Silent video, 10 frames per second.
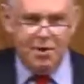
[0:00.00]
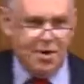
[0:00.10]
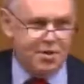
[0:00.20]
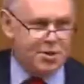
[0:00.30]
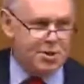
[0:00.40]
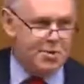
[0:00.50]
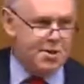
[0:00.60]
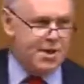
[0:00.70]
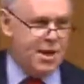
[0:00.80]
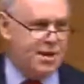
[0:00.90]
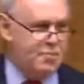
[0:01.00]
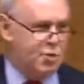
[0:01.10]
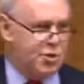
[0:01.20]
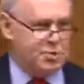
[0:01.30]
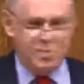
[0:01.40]
Merry Christmas and a
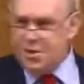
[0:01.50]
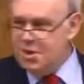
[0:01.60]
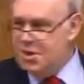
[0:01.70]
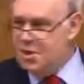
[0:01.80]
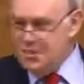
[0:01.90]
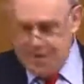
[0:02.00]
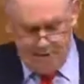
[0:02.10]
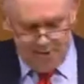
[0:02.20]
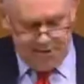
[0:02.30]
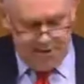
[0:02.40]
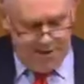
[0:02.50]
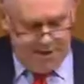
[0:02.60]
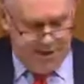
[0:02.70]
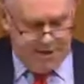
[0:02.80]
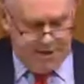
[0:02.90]
prosperous
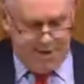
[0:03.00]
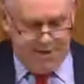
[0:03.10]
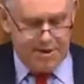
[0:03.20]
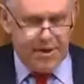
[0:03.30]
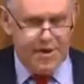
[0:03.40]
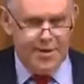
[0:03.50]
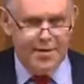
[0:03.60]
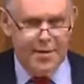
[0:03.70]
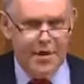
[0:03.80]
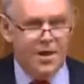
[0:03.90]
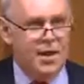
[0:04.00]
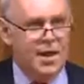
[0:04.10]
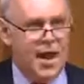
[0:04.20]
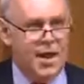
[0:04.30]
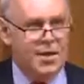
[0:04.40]
2017.
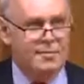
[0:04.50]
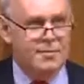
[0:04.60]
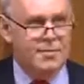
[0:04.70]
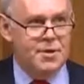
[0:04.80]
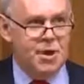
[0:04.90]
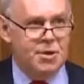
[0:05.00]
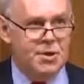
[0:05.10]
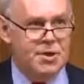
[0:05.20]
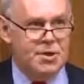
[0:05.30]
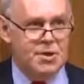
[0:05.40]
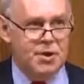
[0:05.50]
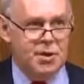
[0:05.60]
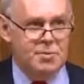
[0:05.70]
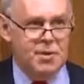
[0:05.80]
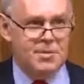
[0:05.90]
I'm not going to talk
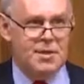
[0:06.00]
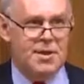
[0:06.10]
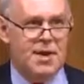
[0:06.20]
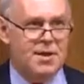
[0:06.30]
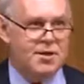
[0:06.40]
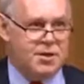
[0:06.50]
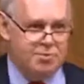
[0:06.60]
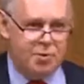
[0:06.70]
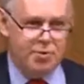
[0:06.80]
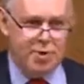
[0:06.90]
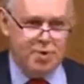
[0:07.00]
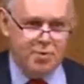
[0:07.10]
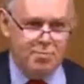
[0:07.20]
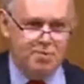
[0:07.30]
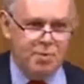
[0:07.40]
about darkest Peru,
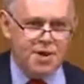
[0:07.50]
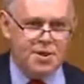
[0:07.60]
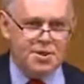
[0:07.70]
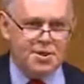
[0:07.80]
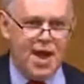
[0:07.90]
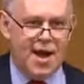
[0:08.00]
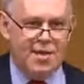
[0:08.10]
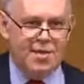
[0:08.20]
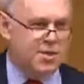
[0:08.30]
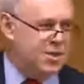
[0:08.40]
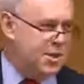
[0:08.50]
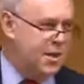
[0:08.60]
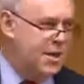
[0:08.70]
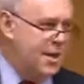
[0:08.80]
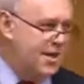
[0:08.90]
but brightest
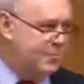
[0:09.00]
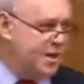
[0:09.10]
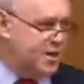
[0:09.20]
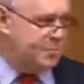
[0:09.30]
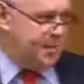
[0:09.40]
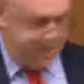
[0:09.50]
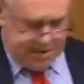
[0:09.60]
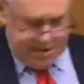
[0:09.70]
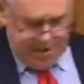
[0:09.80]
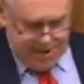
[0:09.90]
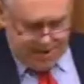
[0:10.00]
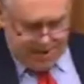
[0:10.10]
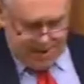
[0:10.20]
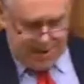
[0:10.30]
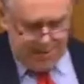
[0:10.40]
Anglesey in my speech as
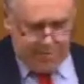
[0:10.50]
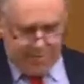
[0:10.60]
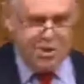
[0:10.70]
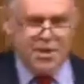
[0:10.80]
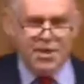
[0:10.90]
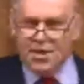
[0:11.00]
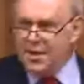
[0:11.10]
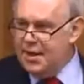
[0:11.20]
I proceed.